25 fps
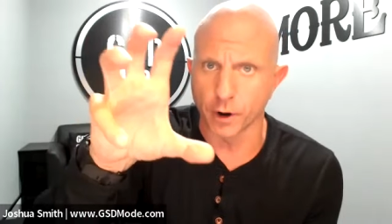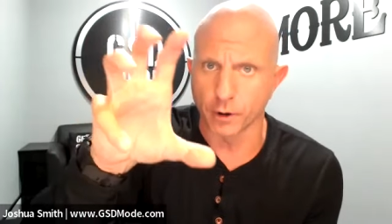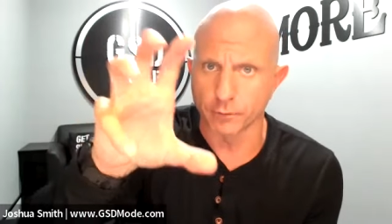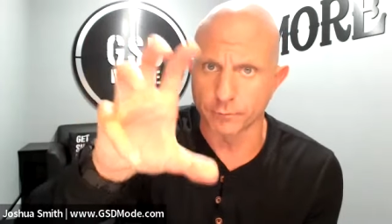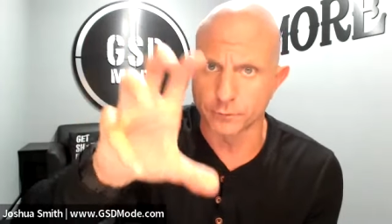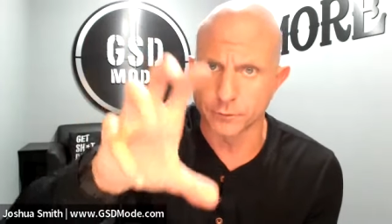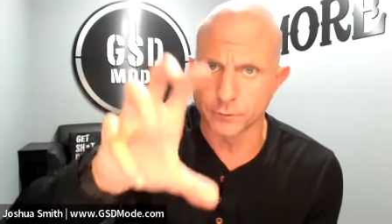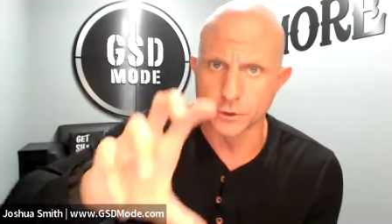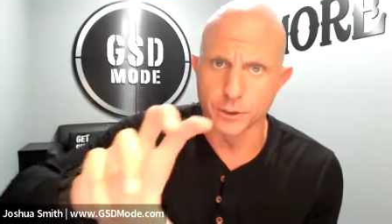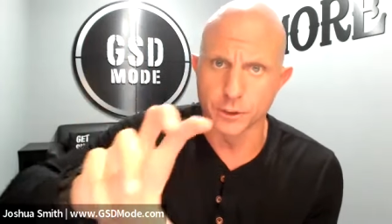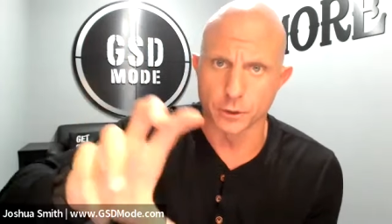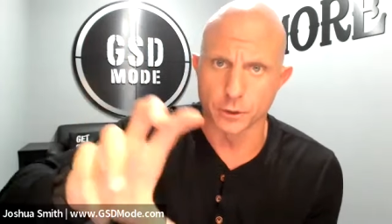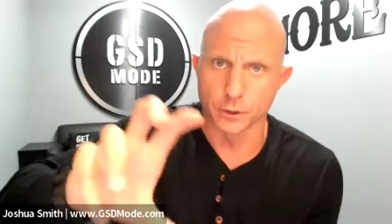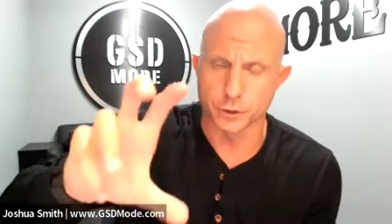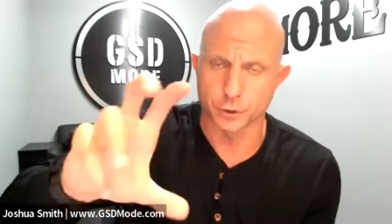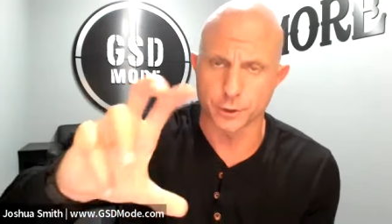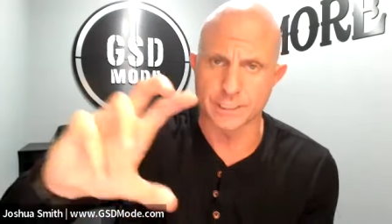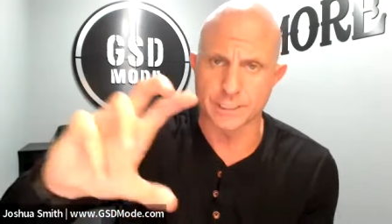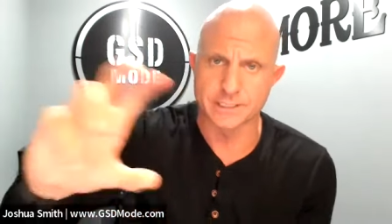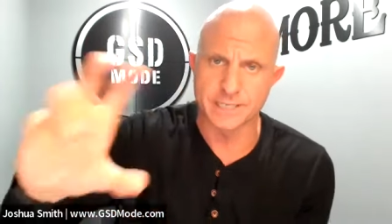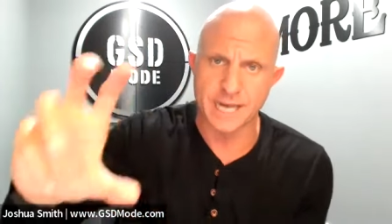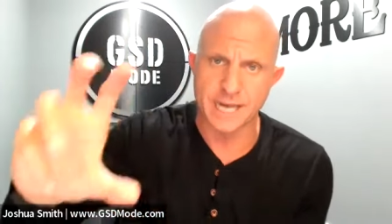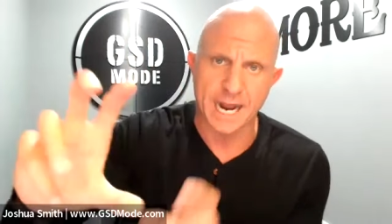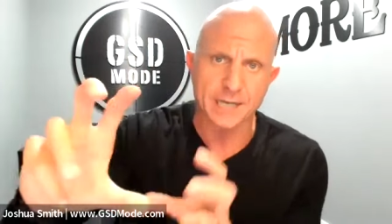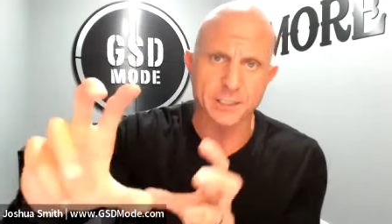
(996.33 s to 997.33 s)
of you know
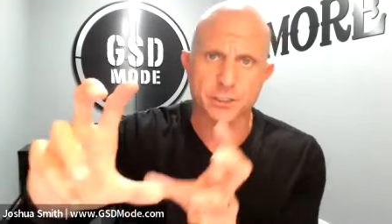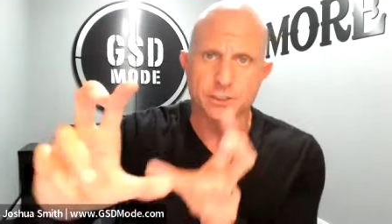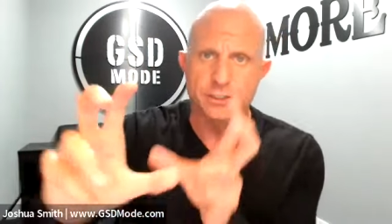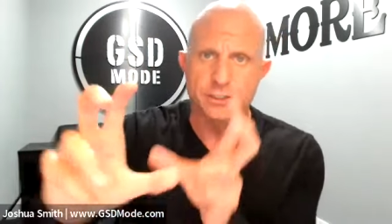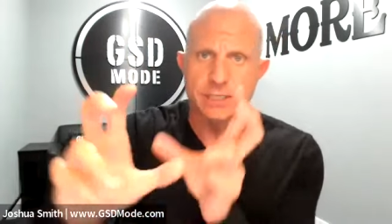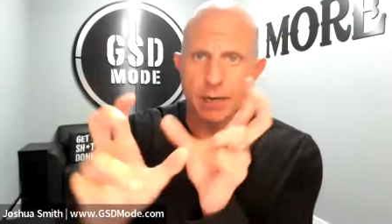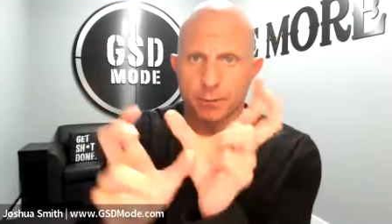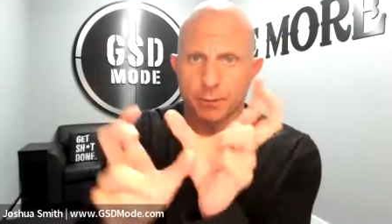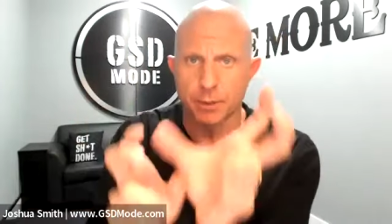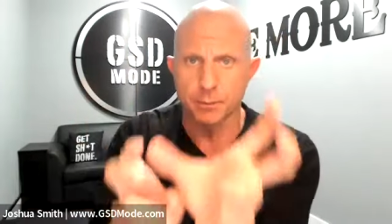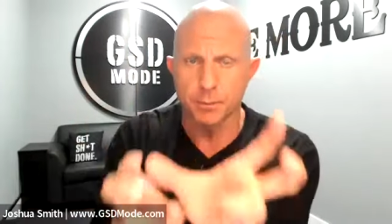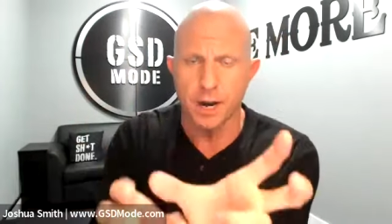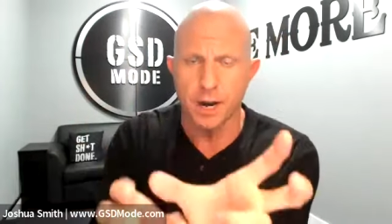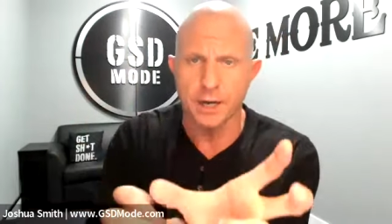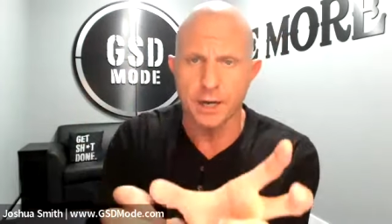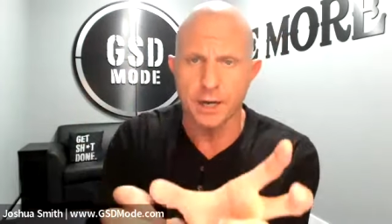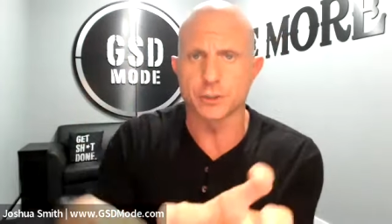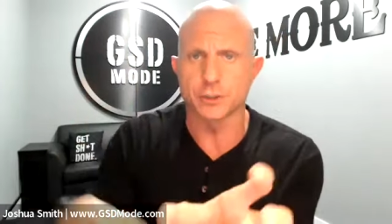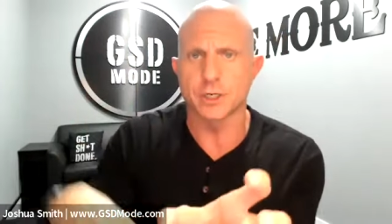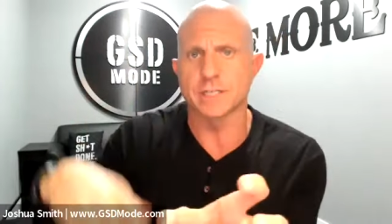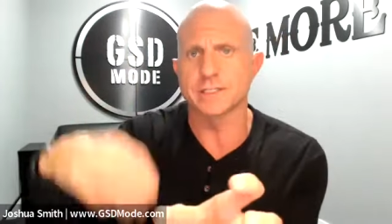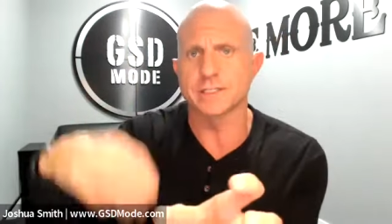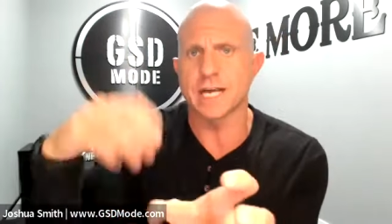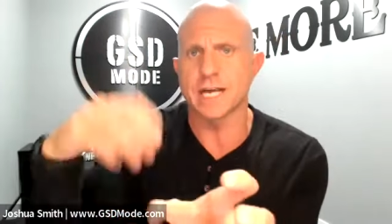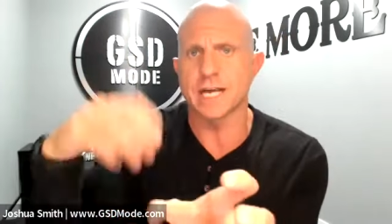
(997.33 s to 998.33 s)
transactions how many buyer
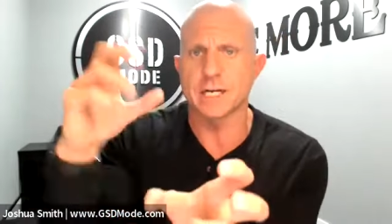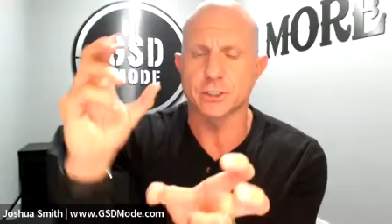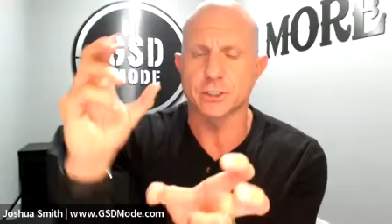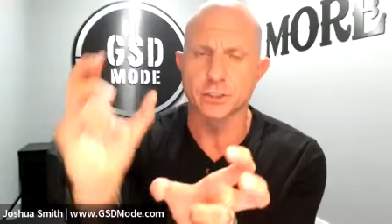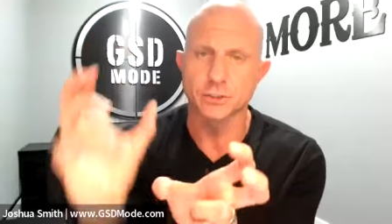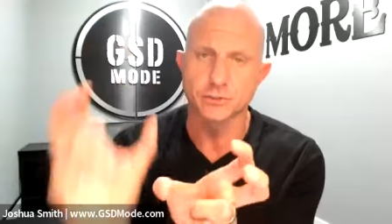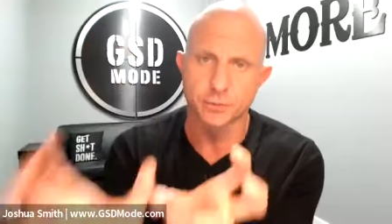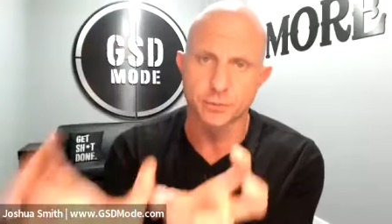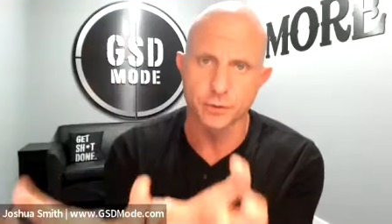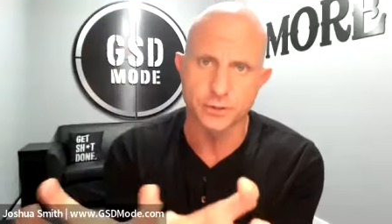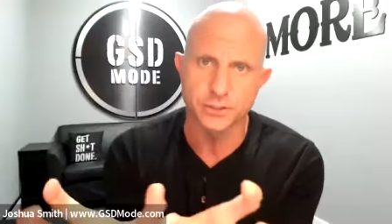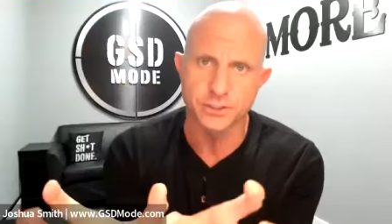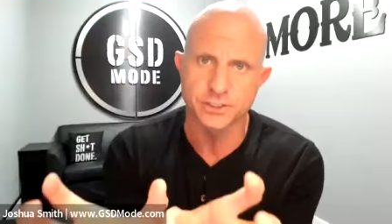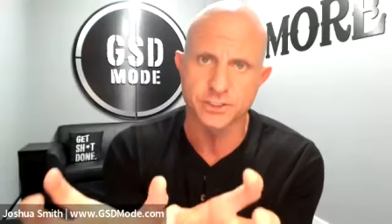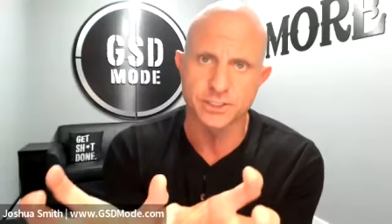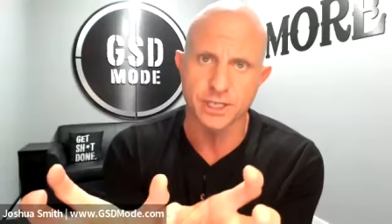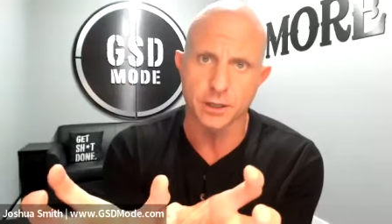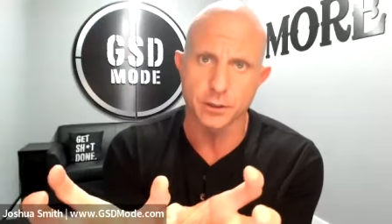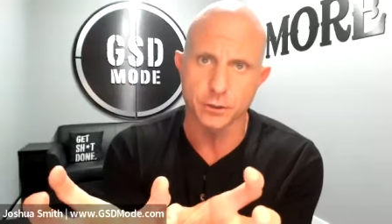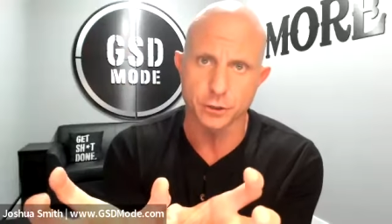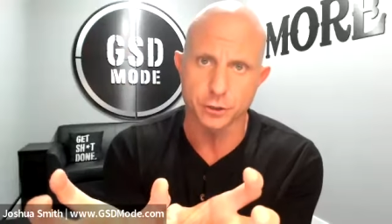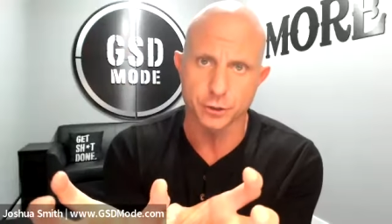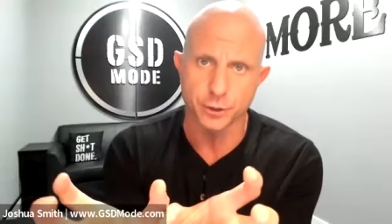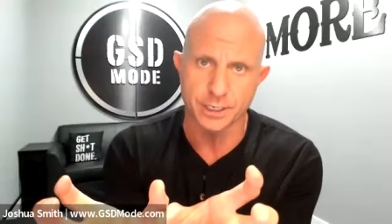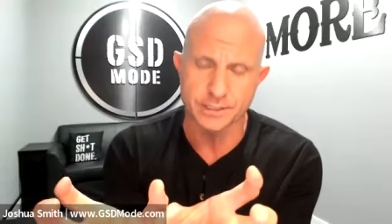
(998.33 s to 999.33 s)
transactions versus
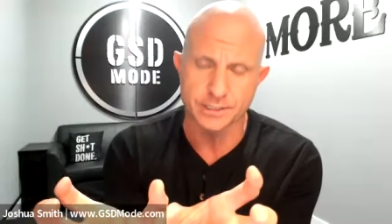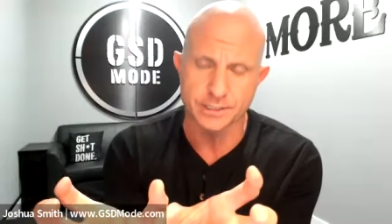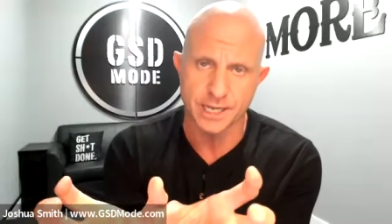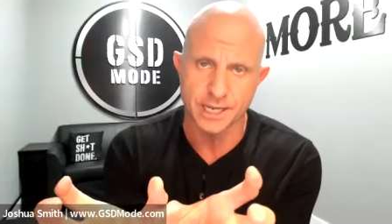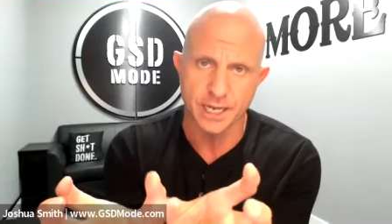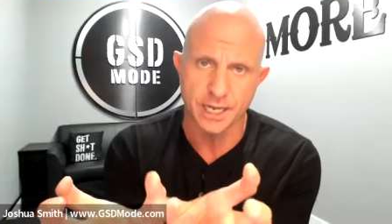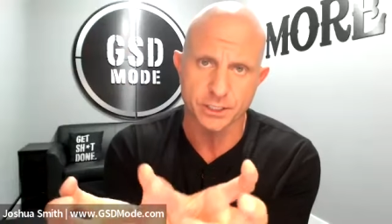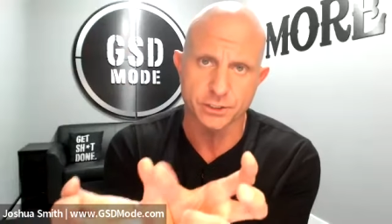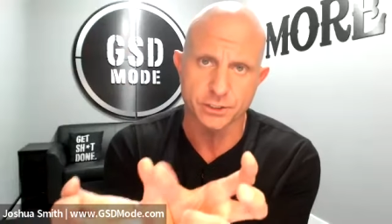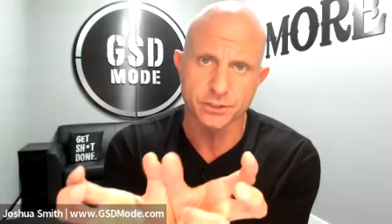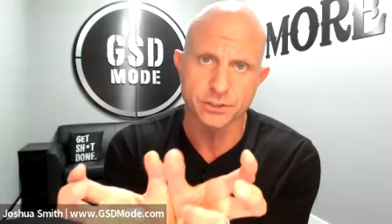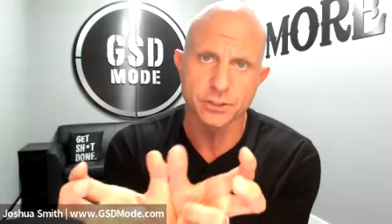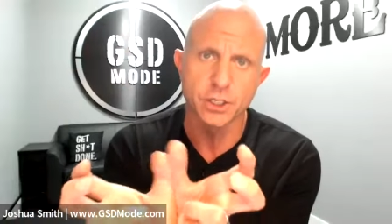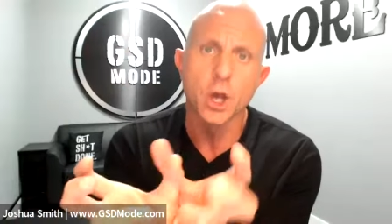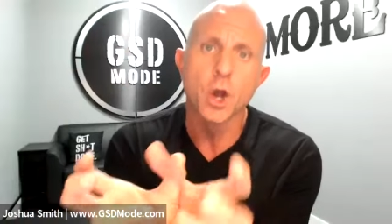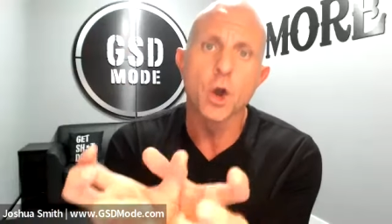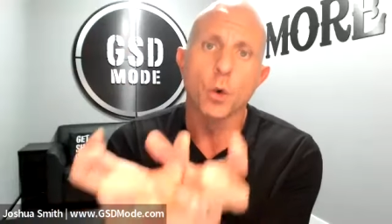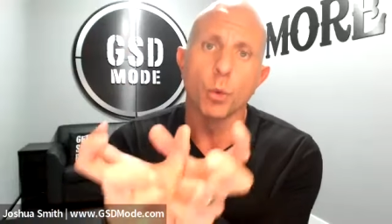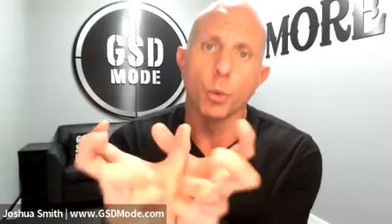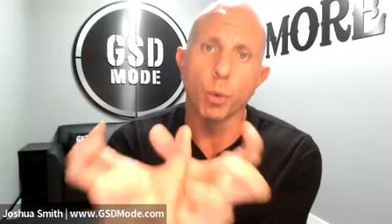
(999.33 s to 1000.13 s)
seller transactions